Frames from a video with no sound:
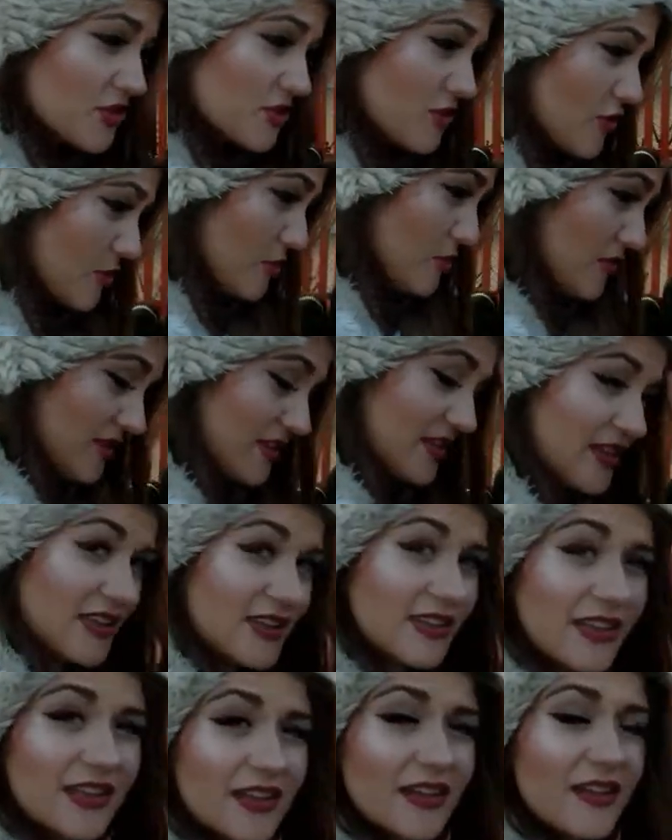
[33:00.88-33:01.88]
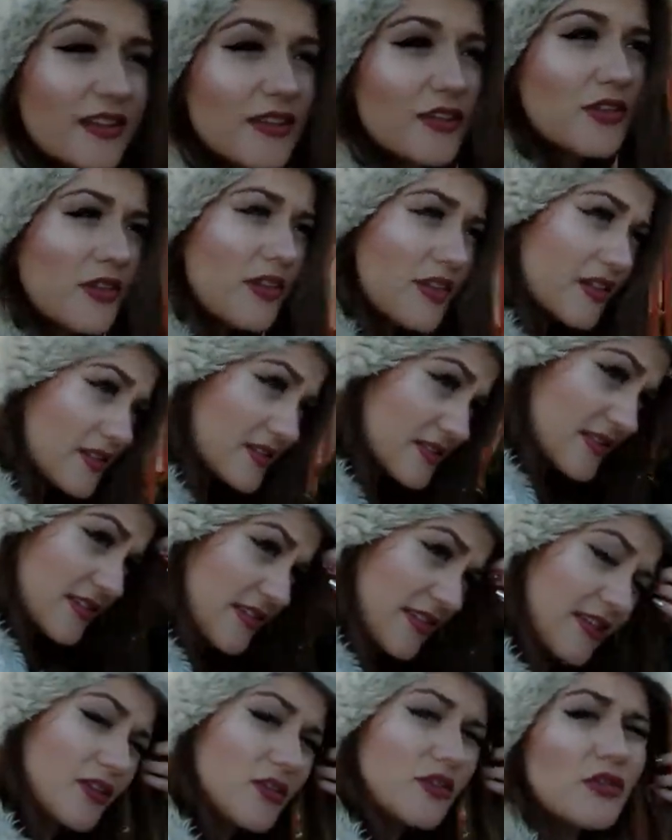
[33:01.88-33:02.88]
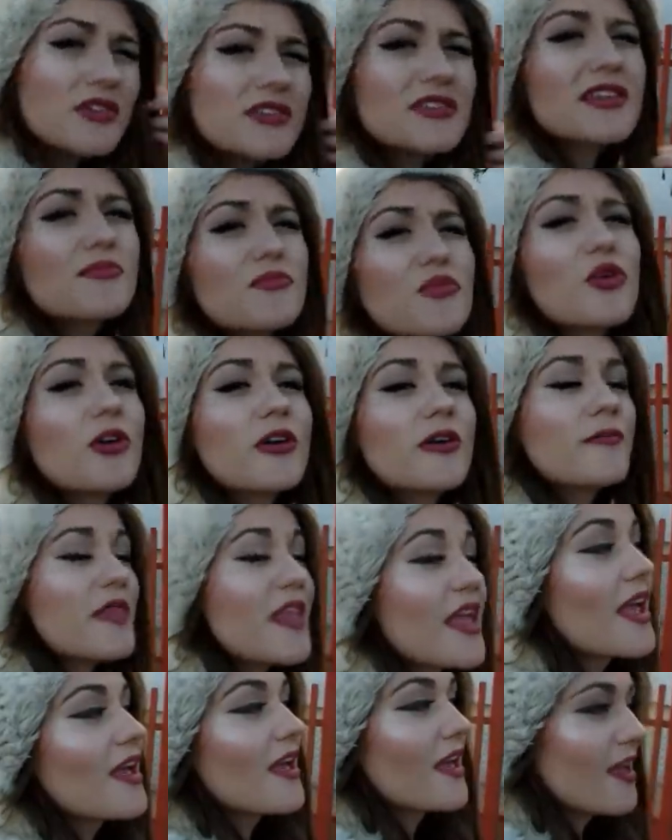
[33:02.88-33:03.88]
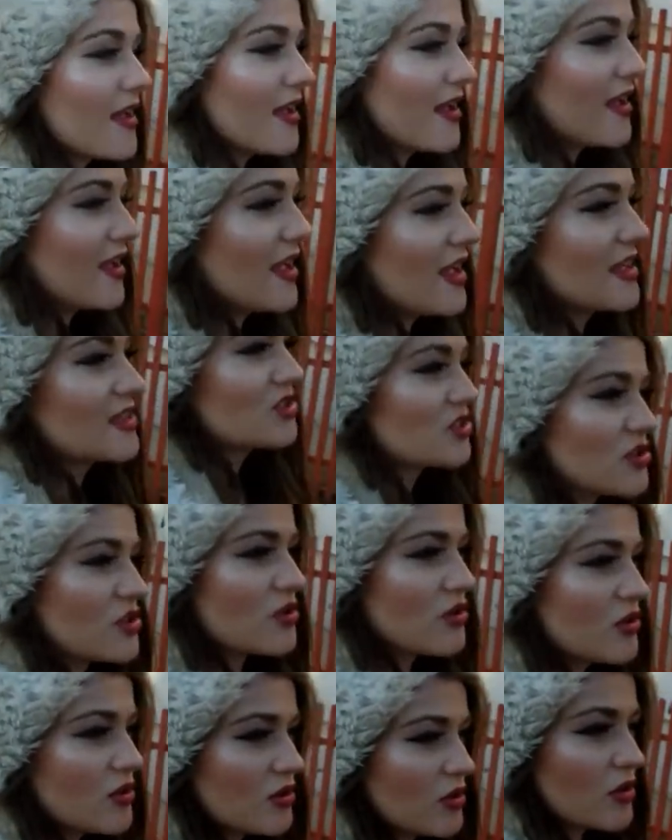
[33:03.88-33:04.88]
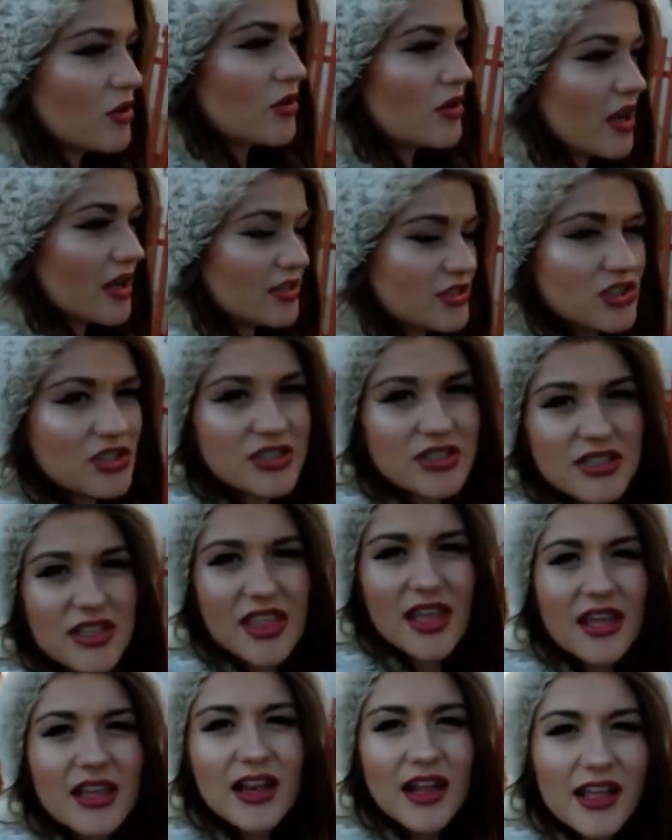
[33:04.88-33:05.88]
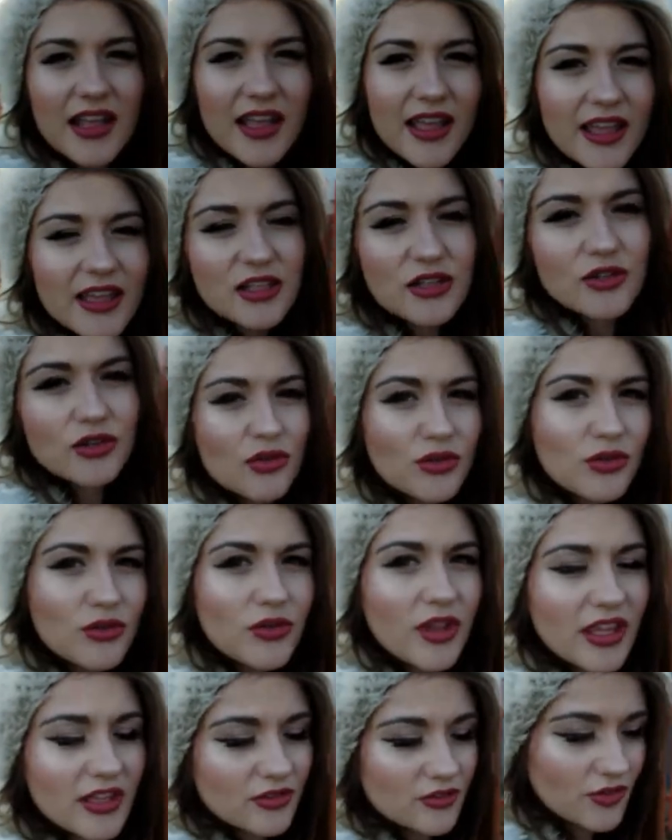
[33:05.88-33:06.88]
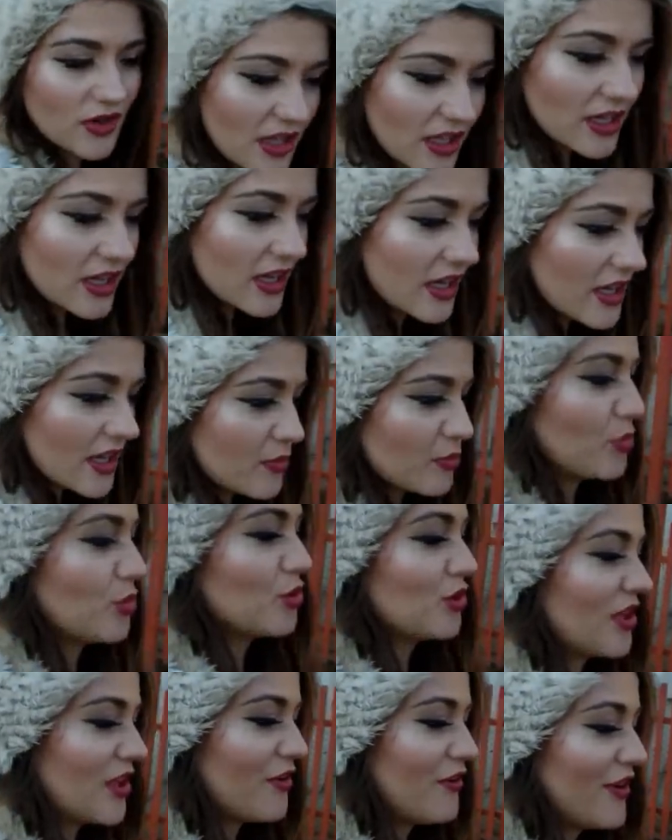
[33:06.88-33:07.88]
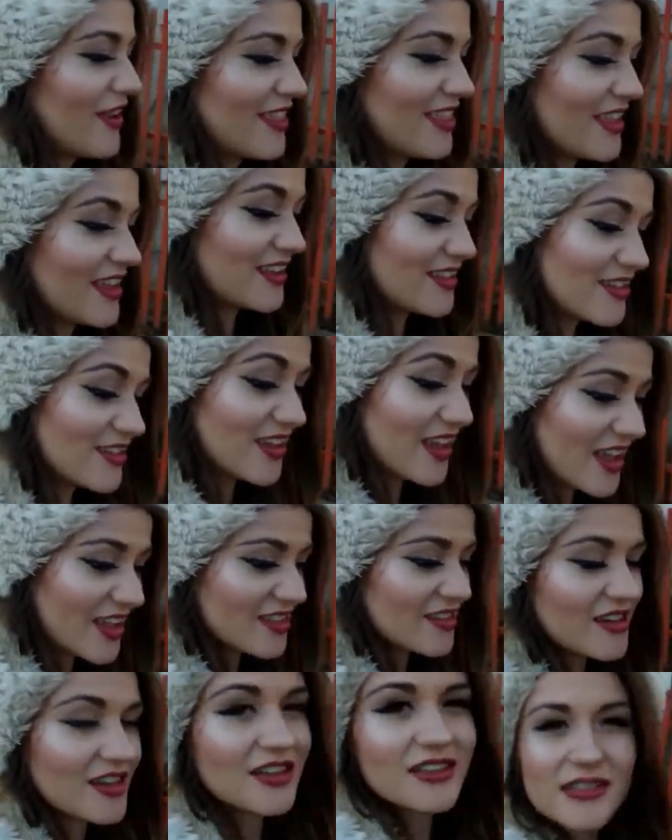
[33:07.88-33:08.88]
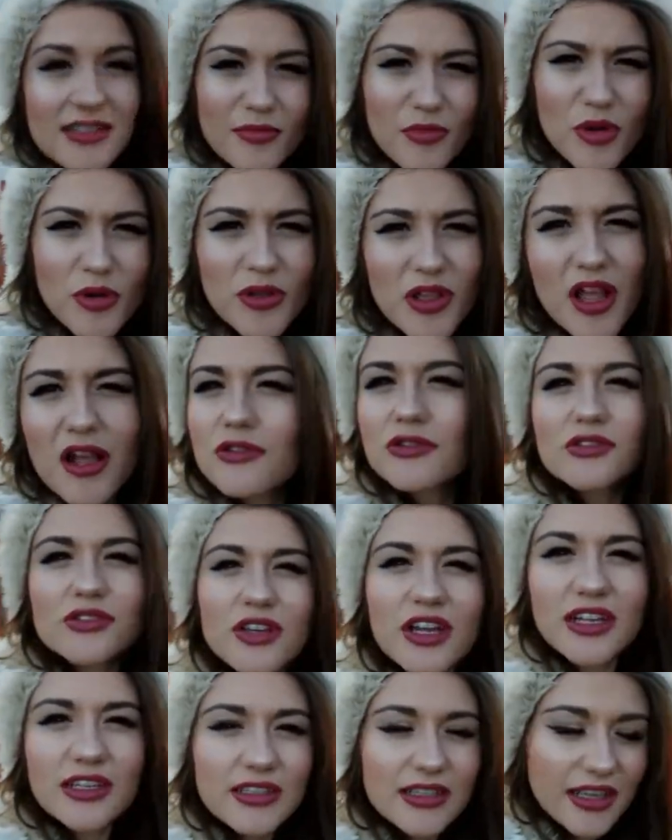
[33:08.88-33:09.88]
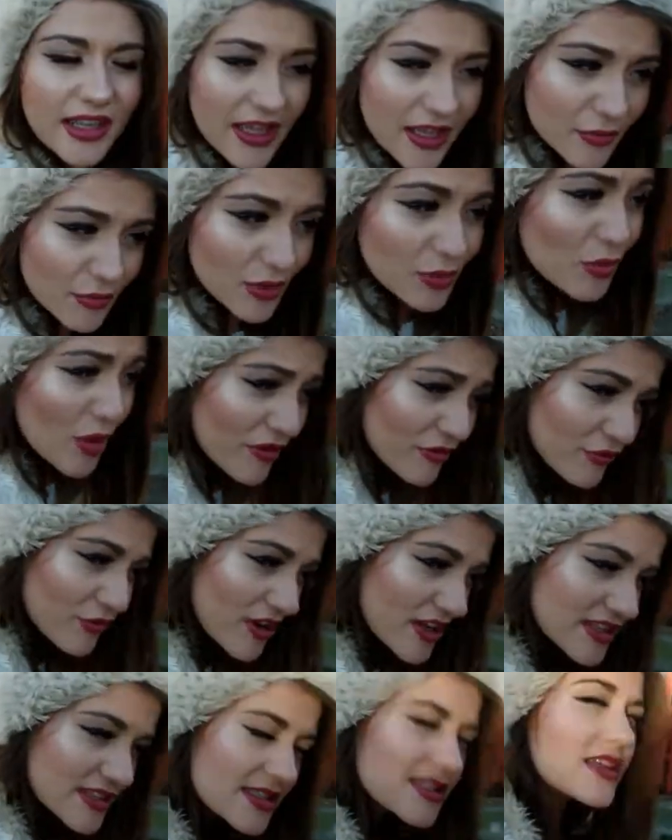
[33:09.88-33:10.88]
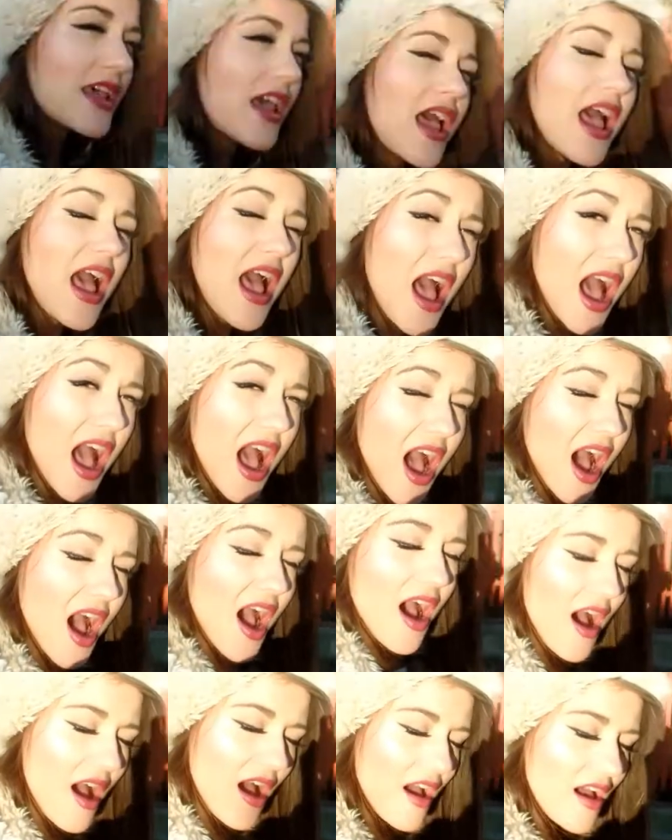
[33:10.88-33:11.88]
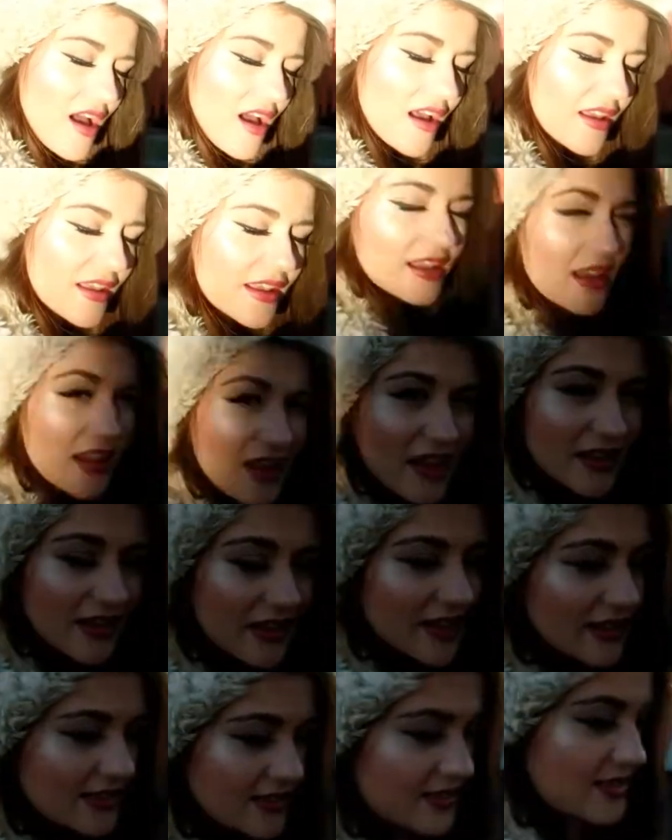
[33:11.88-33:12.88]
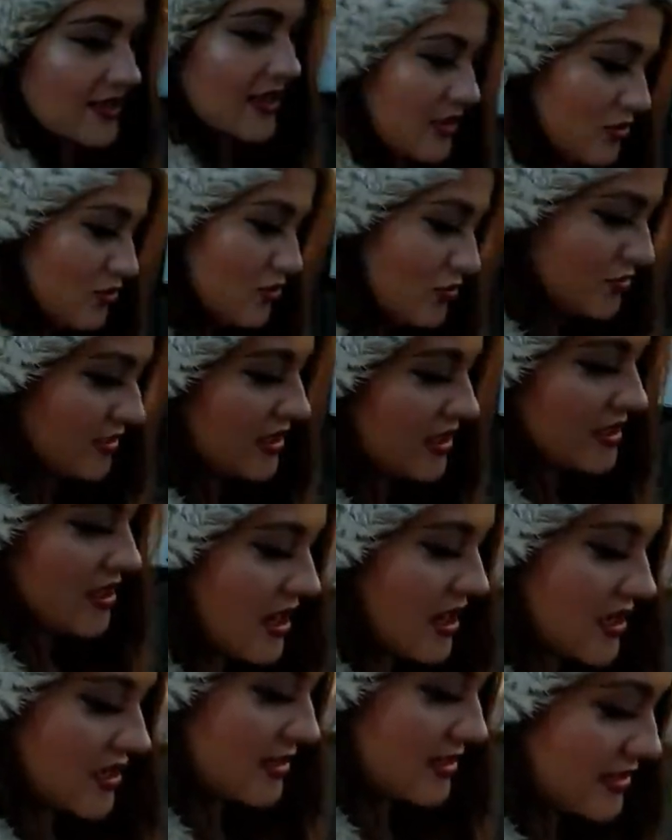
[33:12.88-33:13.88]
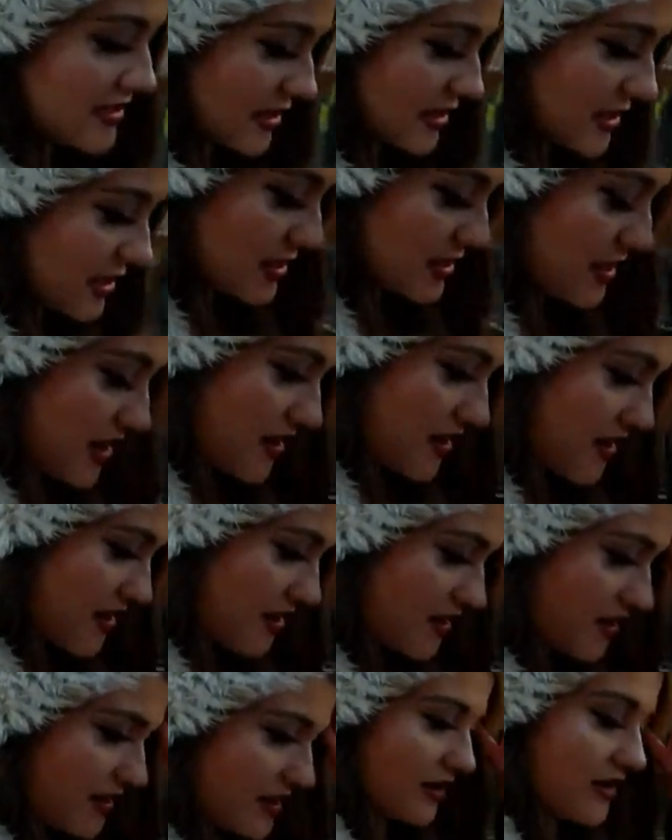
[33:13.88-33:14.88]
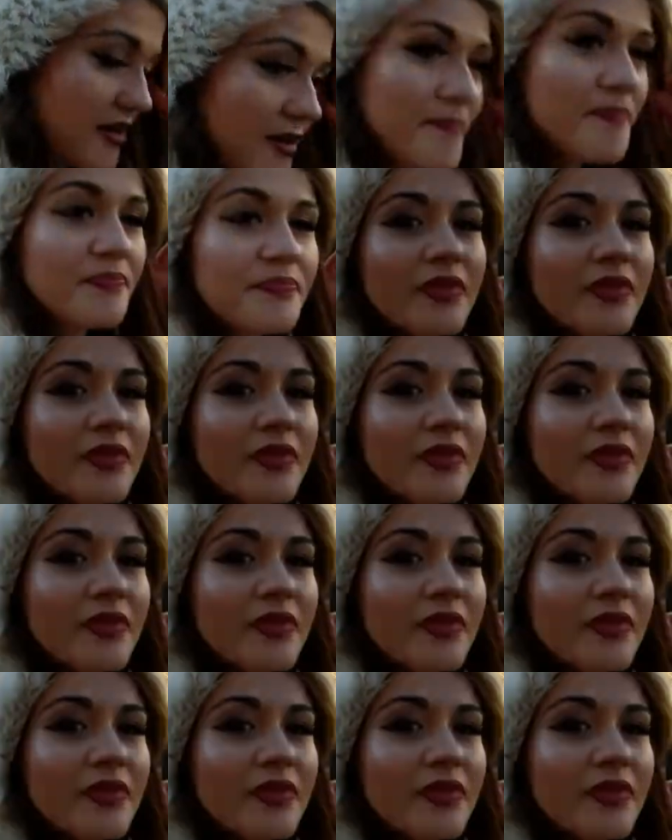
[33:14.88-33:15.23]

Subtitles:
stop until the New Year's, and then you eat some more. So I had to get ready and put everything together, because I'm going out tonight again with my friend. I do realize that I